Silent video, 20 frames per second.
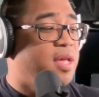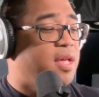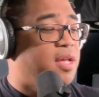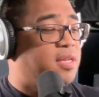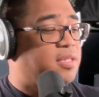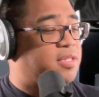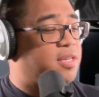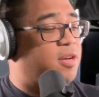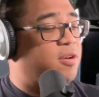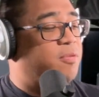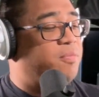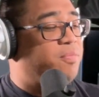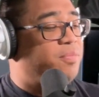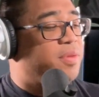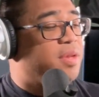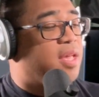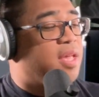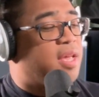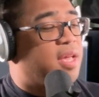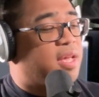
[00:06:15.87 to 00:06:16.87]
So,
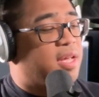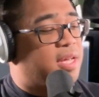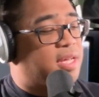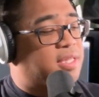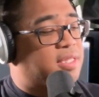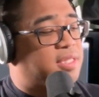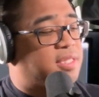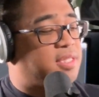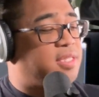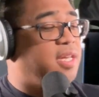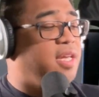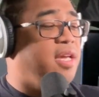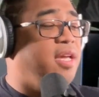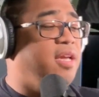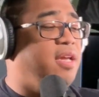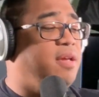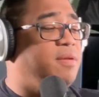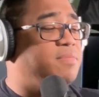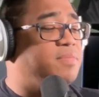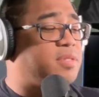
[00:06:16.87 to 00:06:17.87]
it
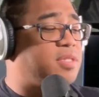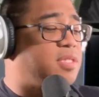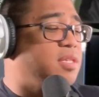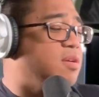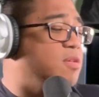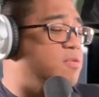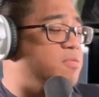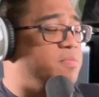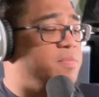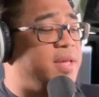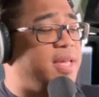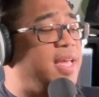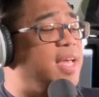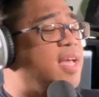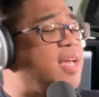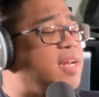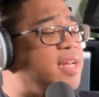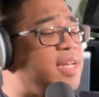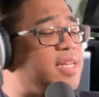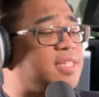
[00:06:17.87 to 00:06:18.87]
seems so
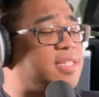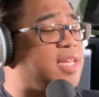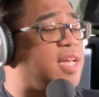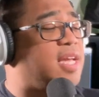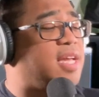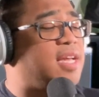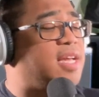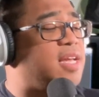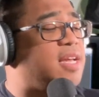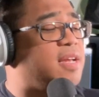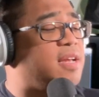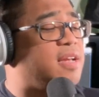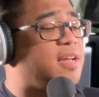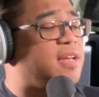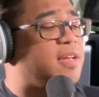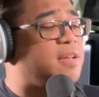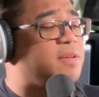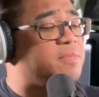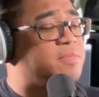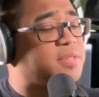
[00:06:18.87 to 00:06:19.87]
many
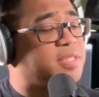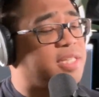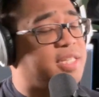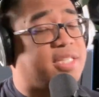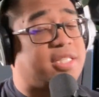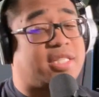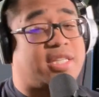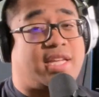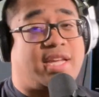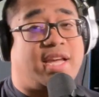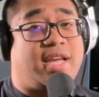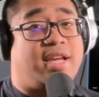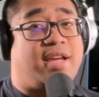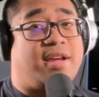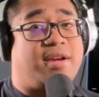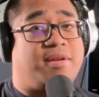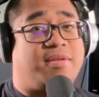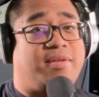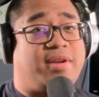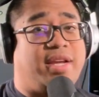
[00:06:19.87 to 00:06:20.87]
times he's
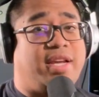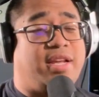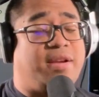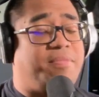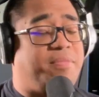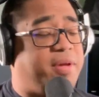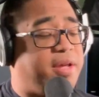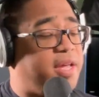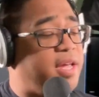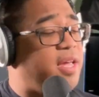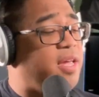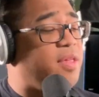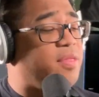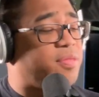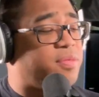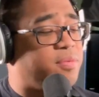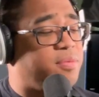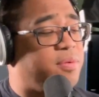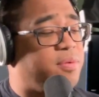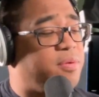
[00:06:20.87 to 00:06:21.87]
carried me
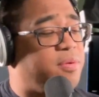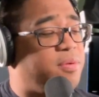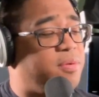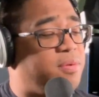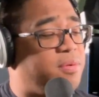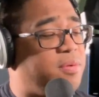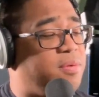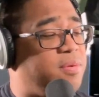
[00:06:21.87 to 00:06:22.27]
through.